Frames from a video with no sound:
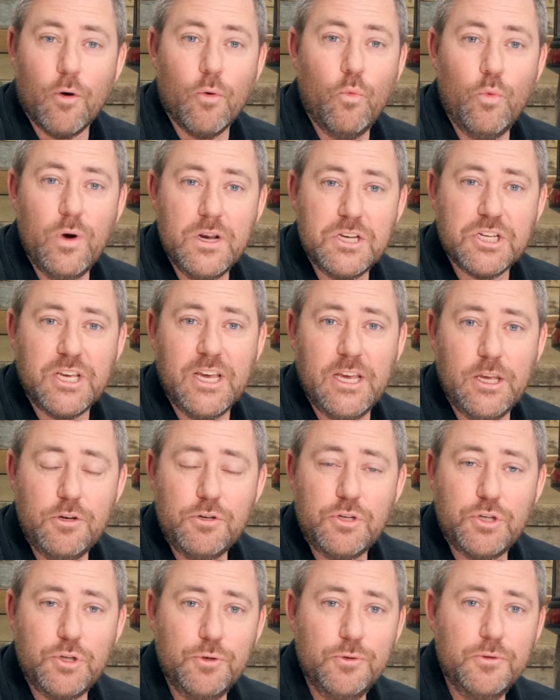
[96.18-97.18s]
which kit
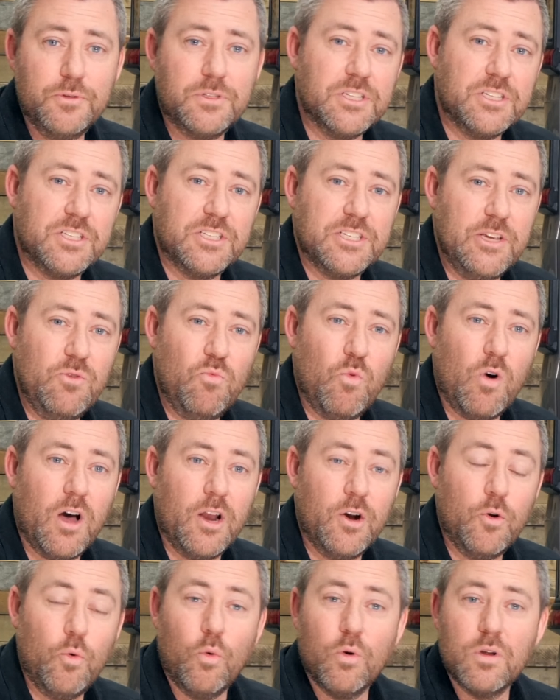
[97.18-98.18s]
you choose, the
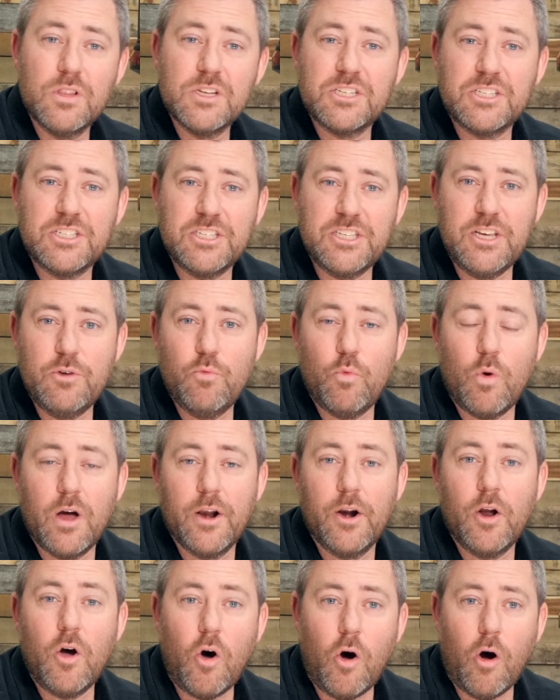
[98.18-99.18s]
C1 or the
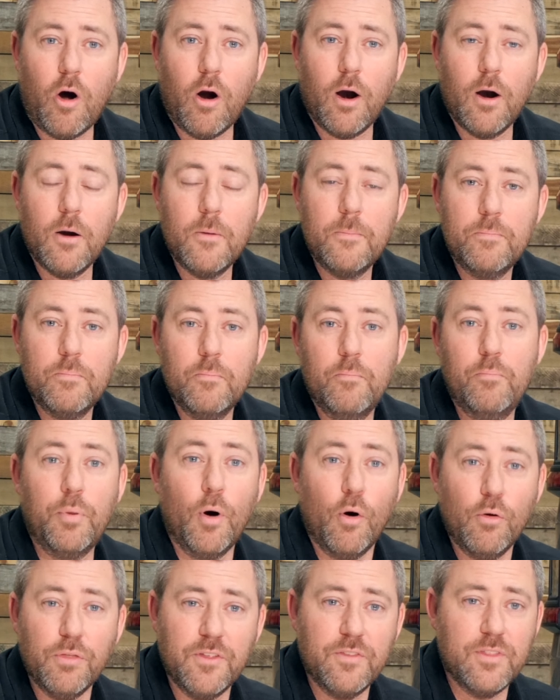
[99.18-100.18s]
C1R,
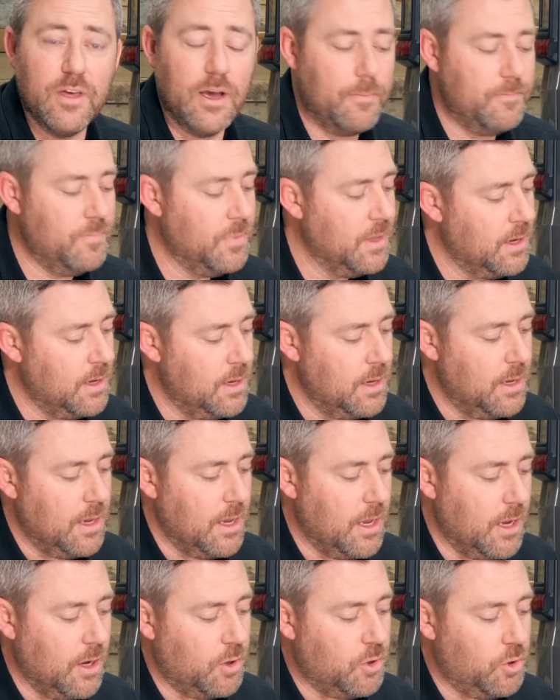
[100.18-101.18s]
both of them
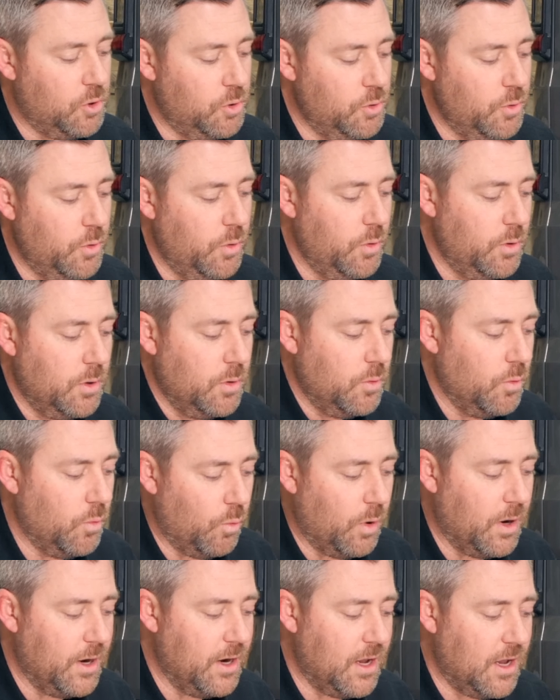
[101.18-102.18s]
include
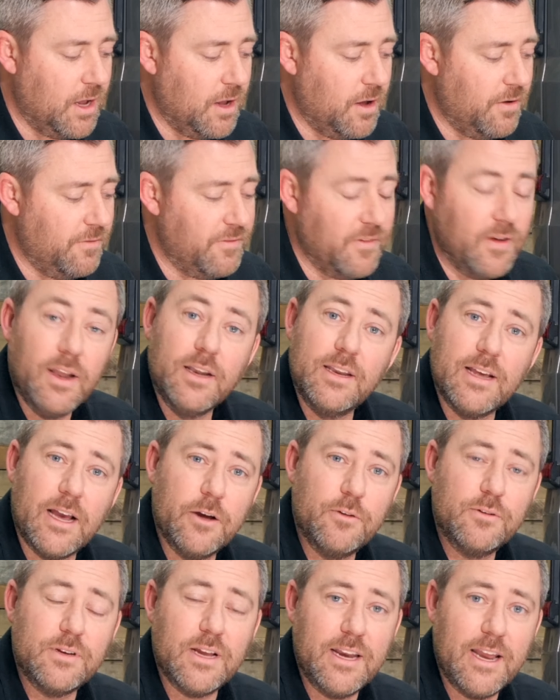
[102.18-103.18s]
one of
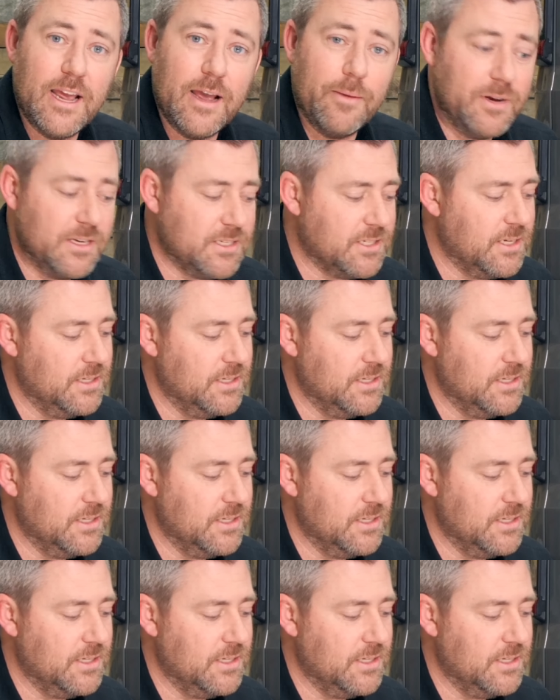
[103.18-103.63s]
Diode Dynamics